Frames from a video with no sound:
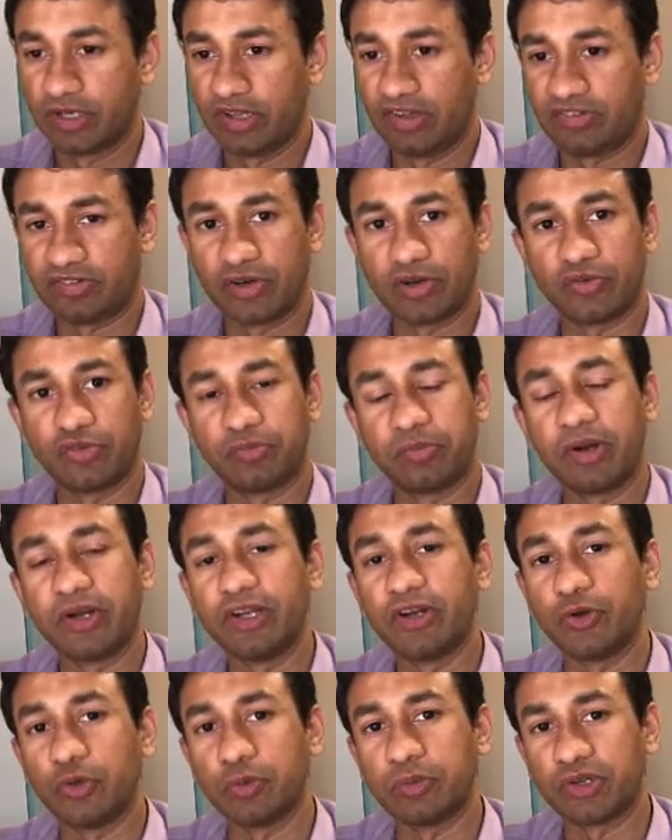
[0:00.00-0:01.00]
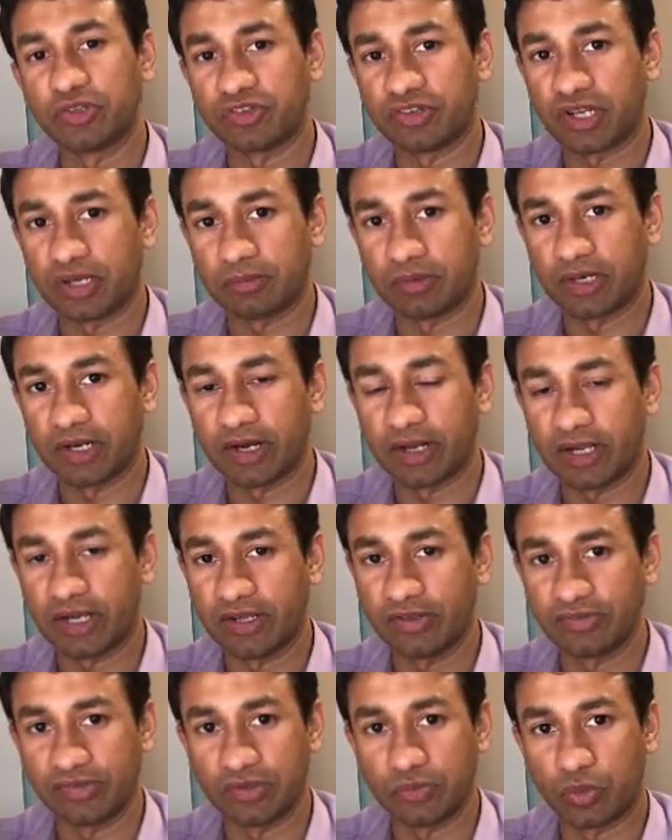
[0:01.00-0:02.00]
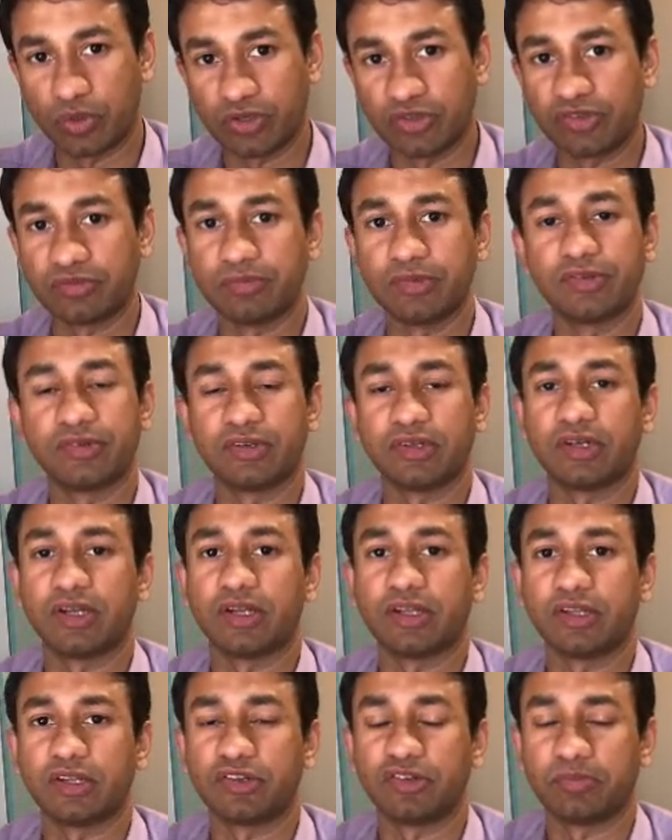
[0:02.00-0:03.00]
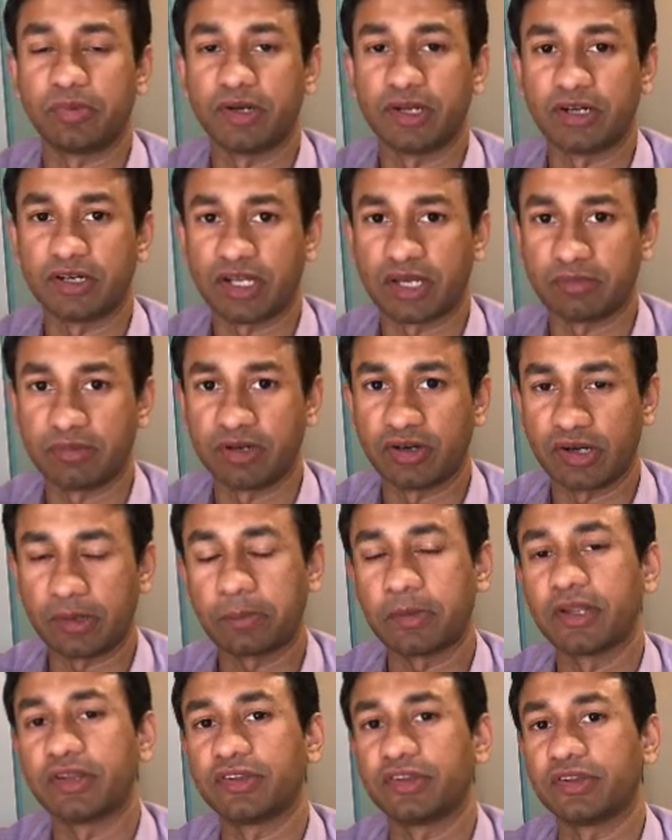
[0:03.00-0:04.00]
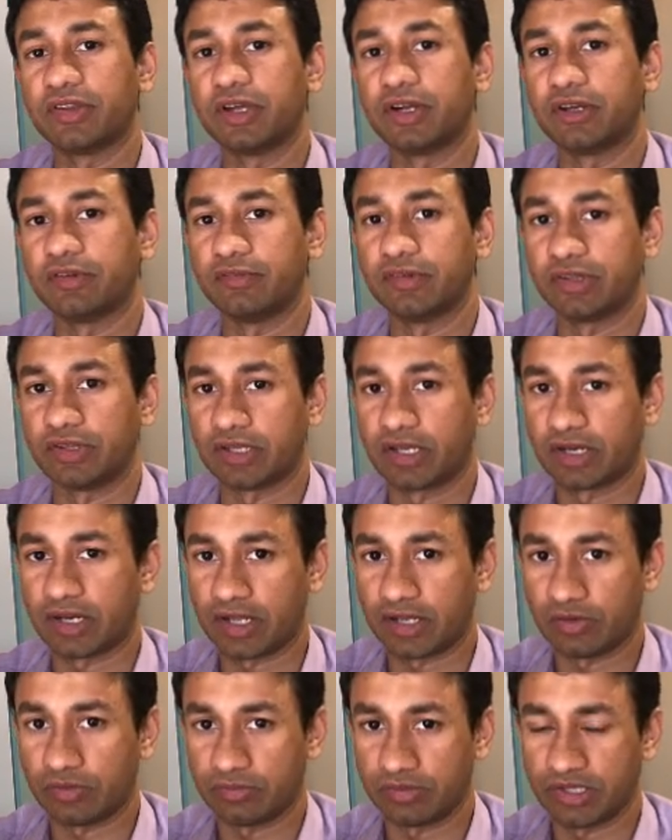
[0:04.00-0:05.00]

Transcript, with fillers: instead of spending too much time in analyzing what is missing and then spending time in replacing that with an